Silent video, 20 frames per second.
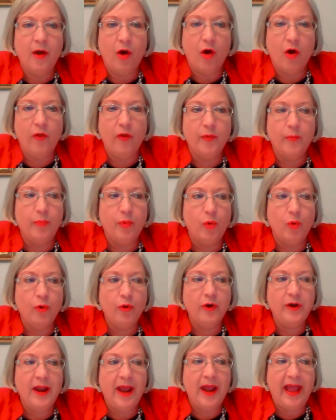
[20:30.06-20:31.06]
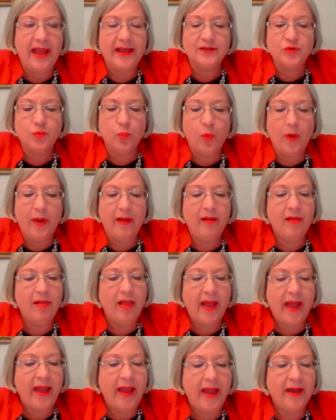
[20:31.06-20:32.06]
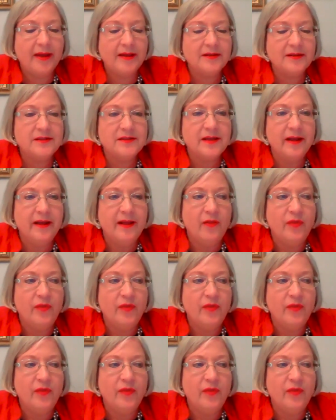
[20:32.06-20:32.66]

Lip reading: on the board as well as